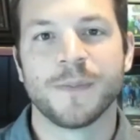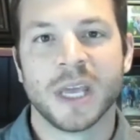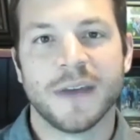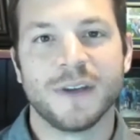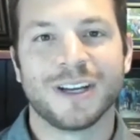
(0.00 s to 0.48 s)

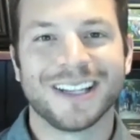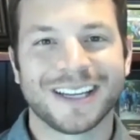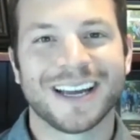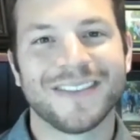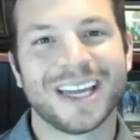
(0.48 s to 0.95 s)
If you
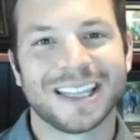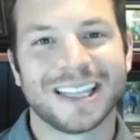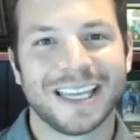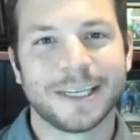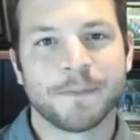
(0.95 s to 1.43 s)
click on that
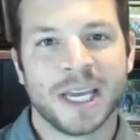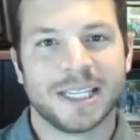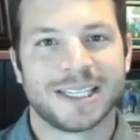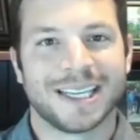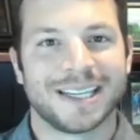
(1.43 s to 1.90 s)
link,
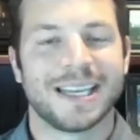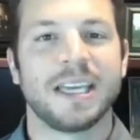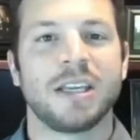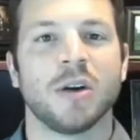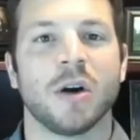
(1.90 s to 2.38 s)
it's going to
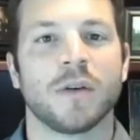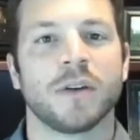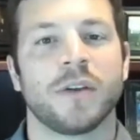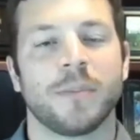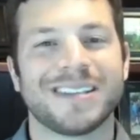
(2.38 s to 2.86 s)
take you over
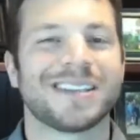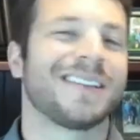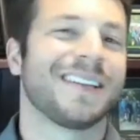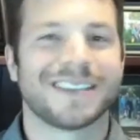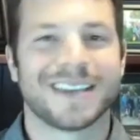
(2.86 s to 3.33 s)
to
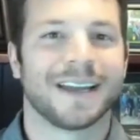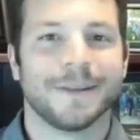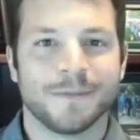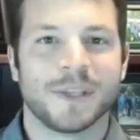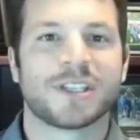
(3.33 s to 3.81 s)
basically, it's like,
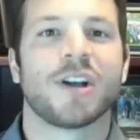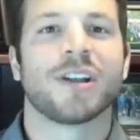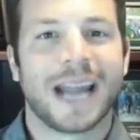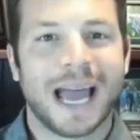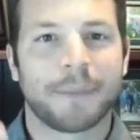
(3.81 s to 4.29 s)
let's call
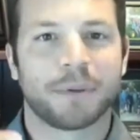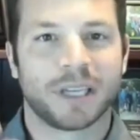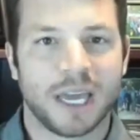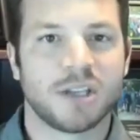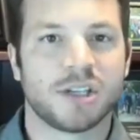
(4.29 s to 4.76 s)
it an
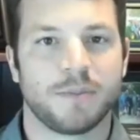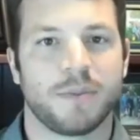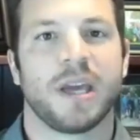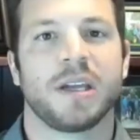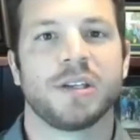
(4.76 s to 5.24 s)
application
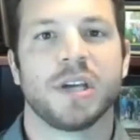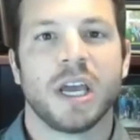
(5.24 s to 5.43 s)
page.